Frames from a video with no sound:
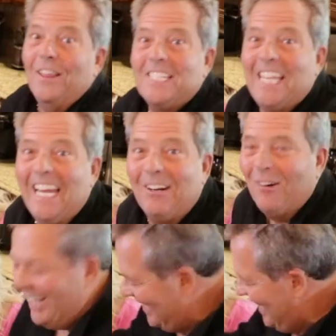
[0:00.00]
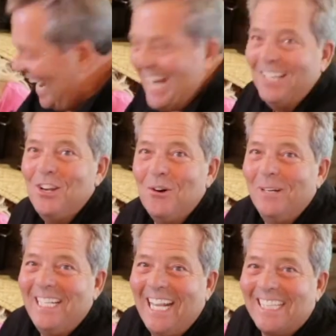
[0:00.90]
The secret. I knew
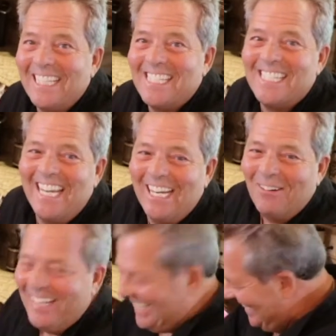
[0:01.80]
we'd get the secret.